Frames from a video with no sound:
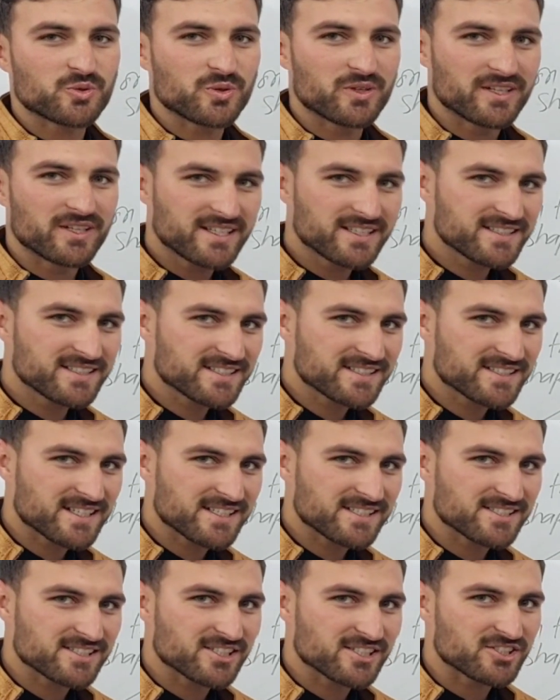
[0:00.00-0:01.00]
let's
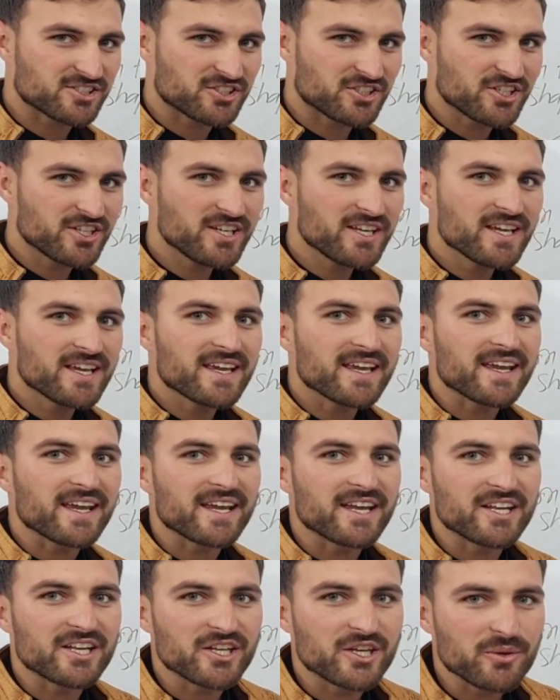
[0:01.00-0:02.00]
discuss these three
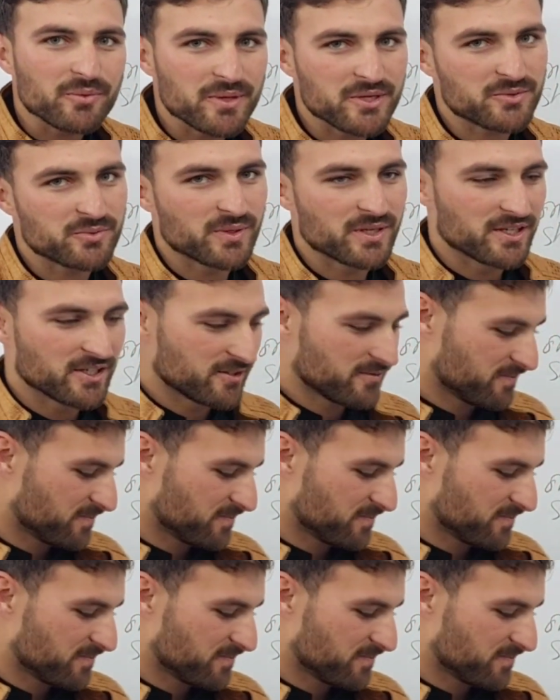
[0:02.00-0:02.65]
individually.